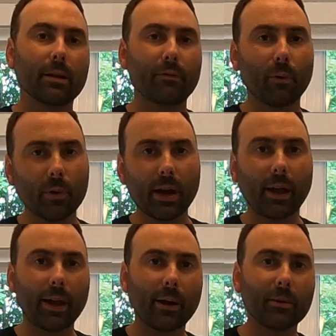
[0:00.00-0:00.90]

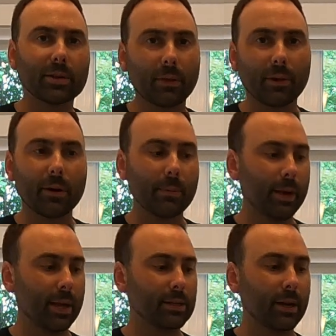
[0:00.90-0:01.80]
48 hours at 30
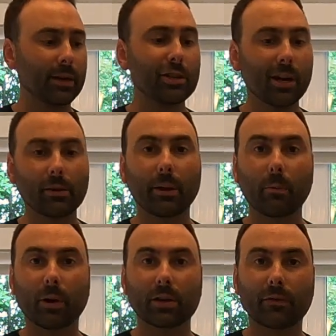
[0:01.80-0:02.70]
psi generally
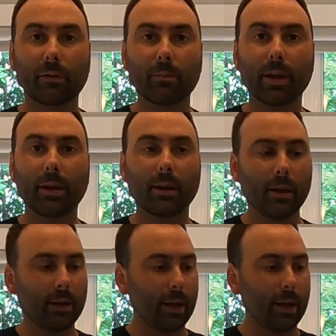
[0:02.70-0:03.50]
works for me